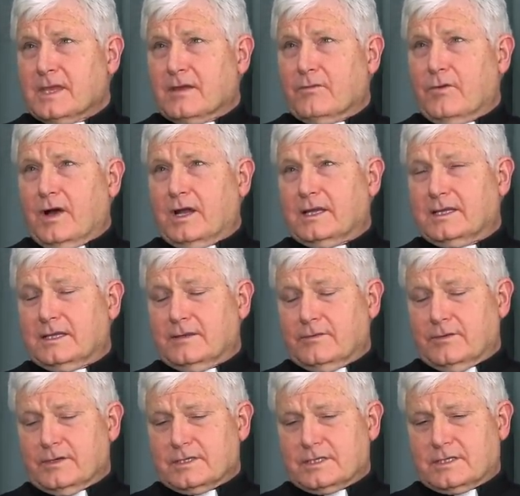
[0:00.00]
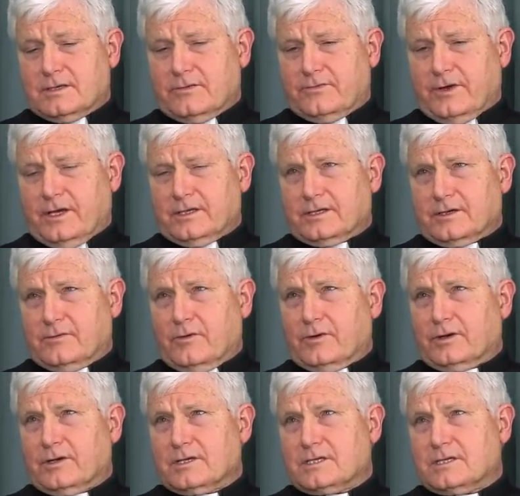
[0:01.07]
While he was confined to
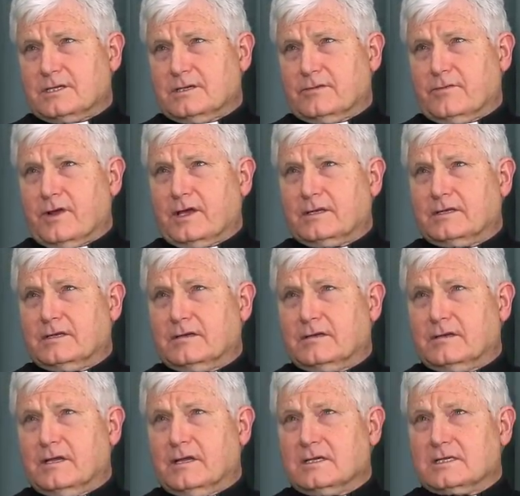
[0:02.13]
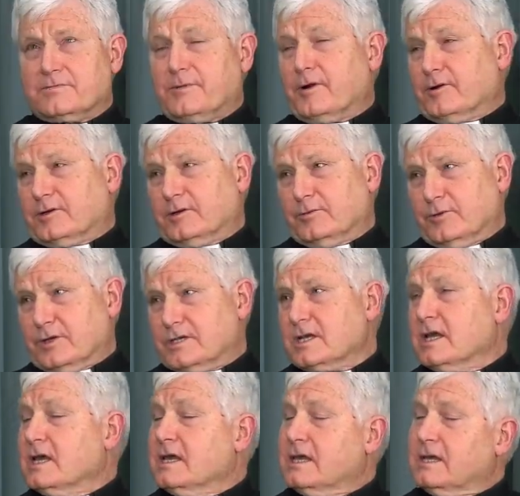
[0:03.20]
quarters, he read spiritual books.
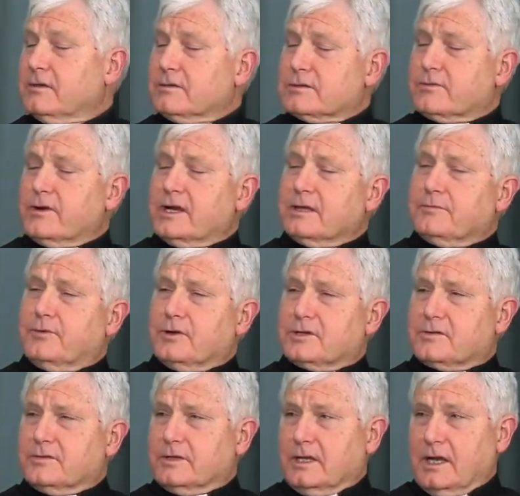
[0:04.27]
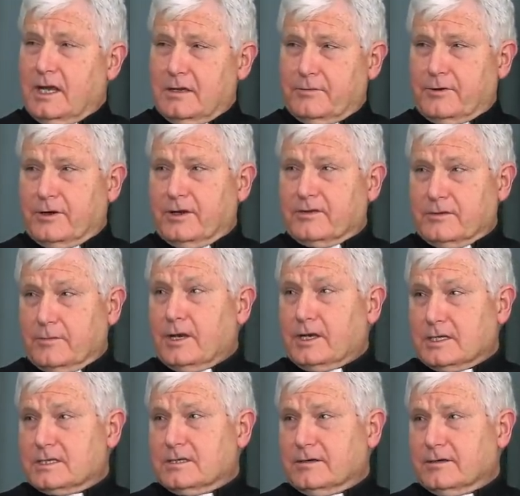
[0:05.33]
He was reading books from the library of the
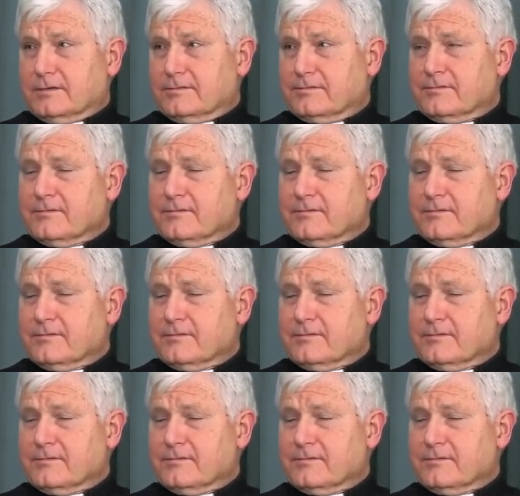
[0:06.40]
monastery.